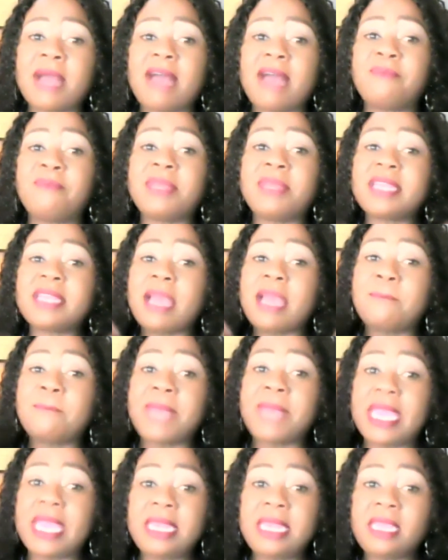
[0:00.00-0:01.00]
been
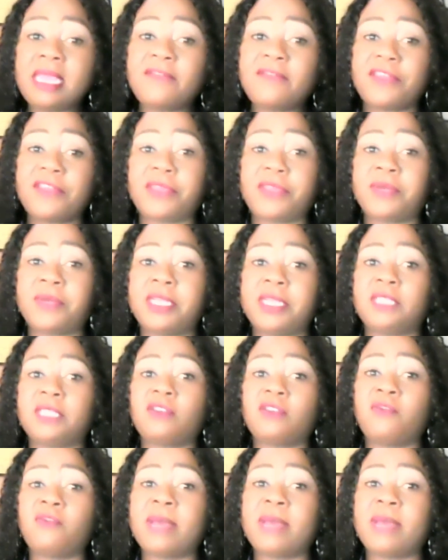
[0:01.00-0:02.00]
campaigning for the release
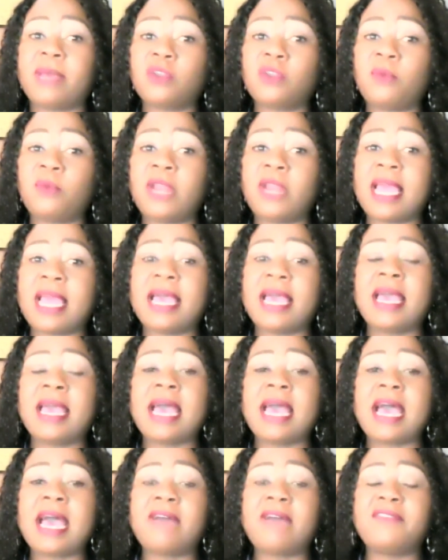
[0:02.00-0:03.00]
of Matomola.
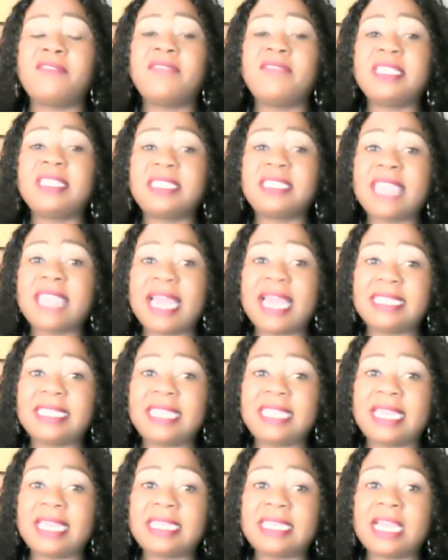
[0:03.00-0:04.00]
I've even
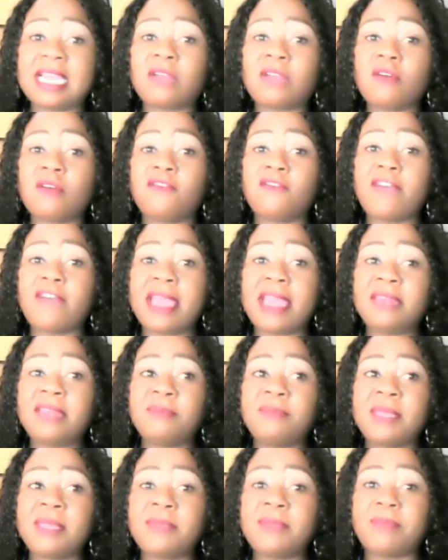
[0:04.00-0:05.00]
started a
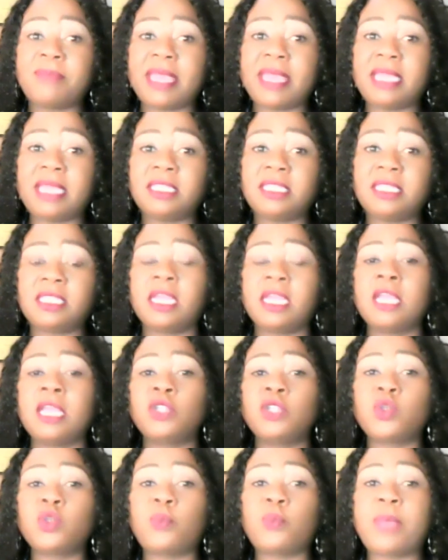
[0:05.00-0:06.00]
GoFundMe page
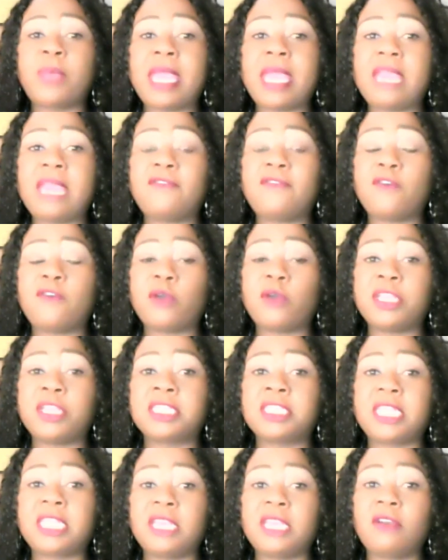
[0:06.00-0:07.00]
to pay for
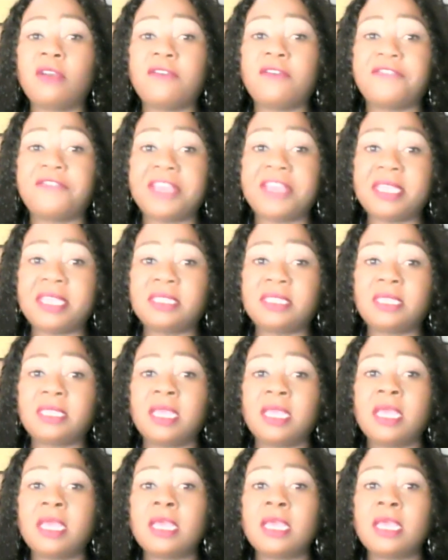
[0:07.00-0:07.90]
his legal fees.